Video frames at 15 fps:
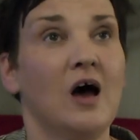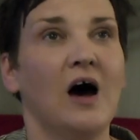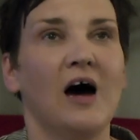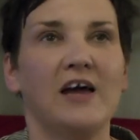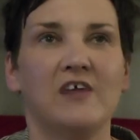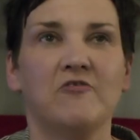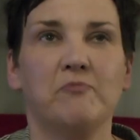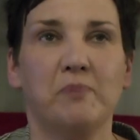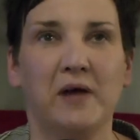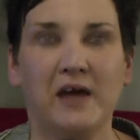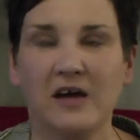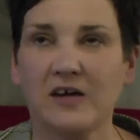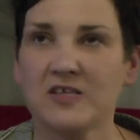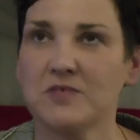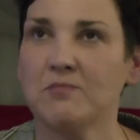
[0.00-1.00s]
I have
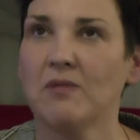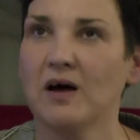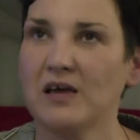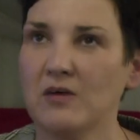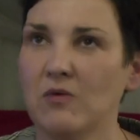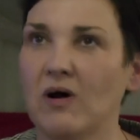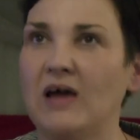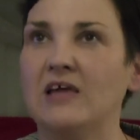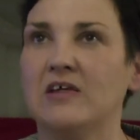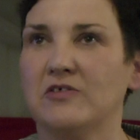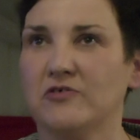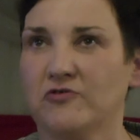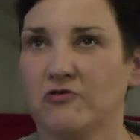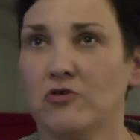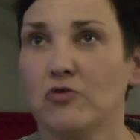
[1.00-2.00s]
picked my way
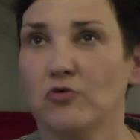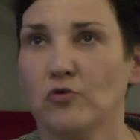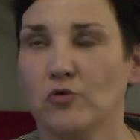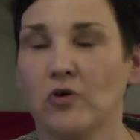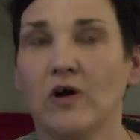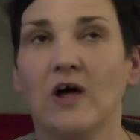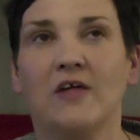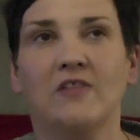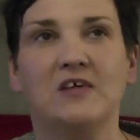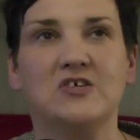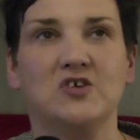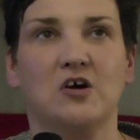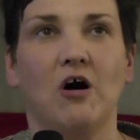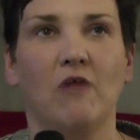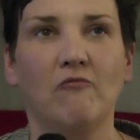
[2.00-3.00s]
through
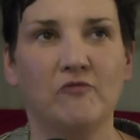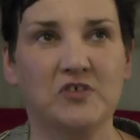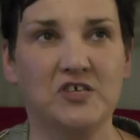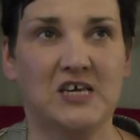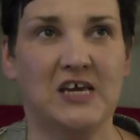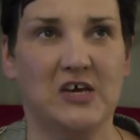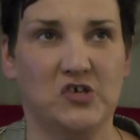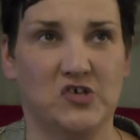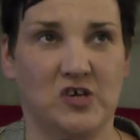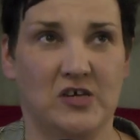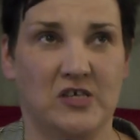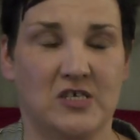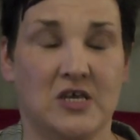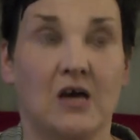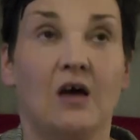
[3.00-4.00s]
these
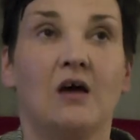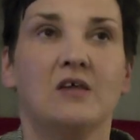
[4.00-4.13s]
conversations,